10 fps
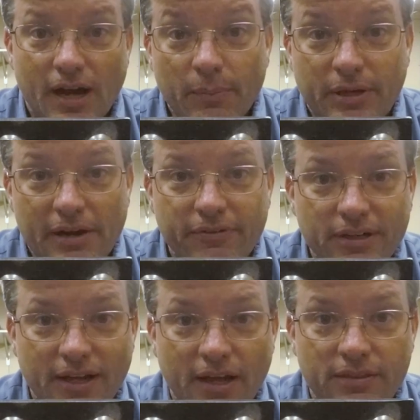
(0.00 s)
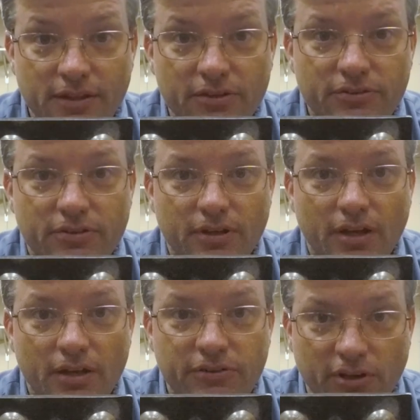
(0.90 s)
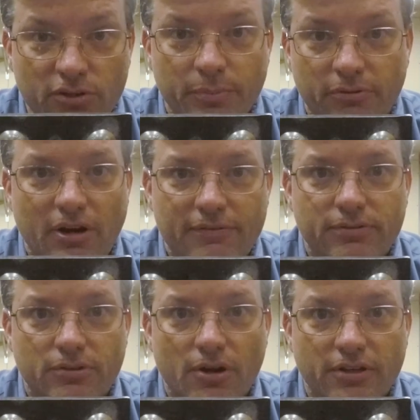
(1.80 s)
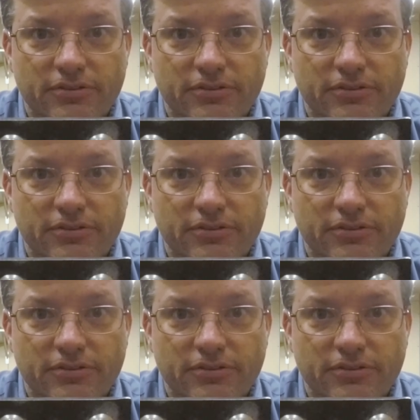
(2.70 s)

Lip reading: Kevin, and this is the Ultimate Rifle Target